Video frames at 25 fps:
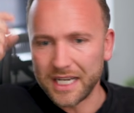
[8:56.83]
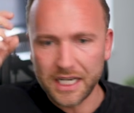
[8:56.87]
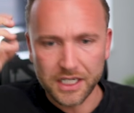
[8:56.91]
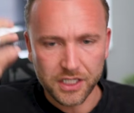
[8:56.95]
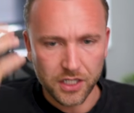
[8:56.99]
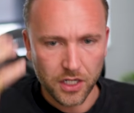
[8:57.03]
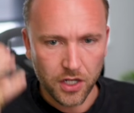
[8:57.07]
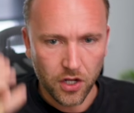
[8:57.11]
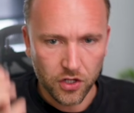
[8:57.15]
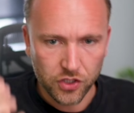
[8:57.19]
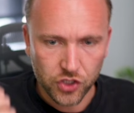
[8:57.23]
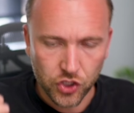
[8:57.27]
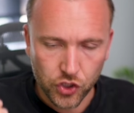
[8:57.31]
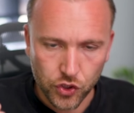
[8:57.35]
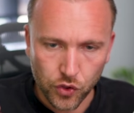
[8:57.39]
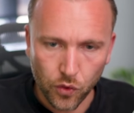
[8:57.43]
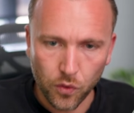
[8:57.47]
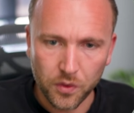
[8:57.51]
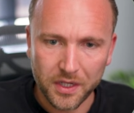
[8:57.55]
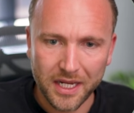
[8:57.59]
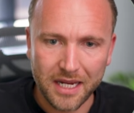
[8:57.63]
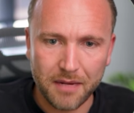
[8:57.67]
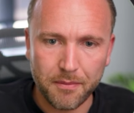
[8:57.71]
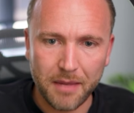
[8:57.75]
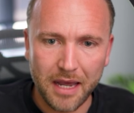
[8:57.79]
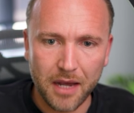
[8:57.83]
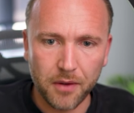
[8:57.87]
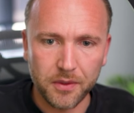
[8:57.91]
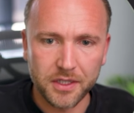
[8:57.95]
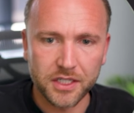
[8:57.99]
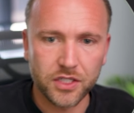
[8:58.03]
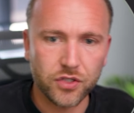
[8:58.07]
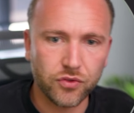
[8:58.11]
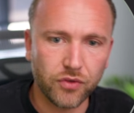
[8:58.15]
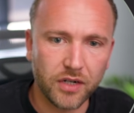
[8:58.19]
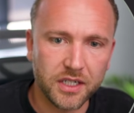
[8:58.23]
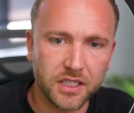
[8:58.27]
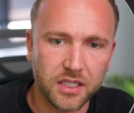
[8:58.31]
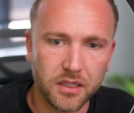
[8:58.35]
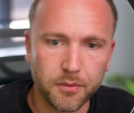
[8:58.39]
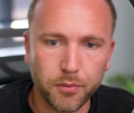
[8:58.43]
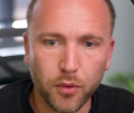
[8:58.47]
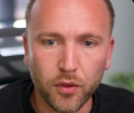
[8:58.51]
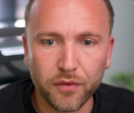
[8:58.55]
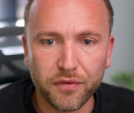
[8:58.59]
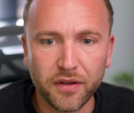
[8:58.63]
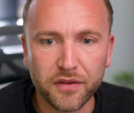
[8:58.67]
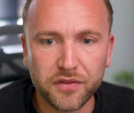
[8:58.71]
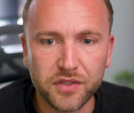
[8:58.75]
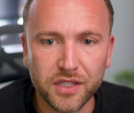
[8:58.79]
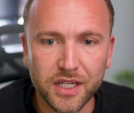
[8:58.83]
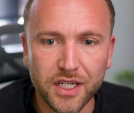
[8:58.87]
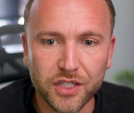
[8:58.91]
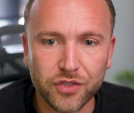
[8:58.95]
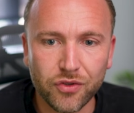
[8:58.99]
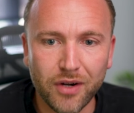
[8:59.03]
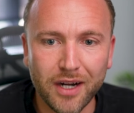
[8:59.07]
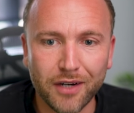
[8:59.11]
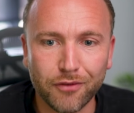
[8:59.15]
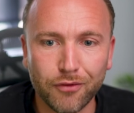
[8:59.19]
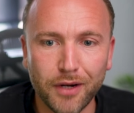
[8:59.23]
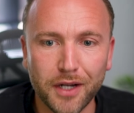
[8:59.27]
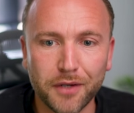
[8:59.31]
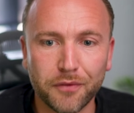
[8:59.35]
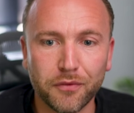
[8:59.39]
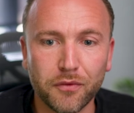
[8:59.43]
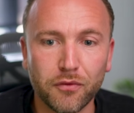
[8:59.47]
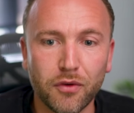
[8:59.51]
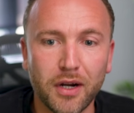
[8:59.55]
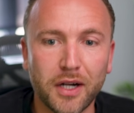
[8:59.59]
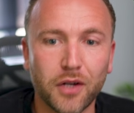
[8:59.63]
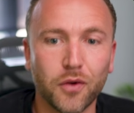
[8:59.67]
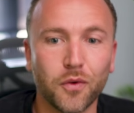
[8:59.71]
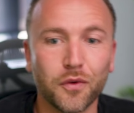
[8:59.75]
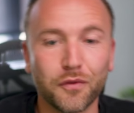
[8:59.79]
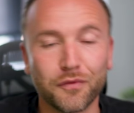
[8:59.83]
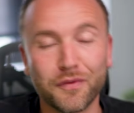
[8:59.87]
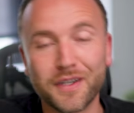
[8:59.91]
It's a nice short email. It's straight to the point. 50-year track record,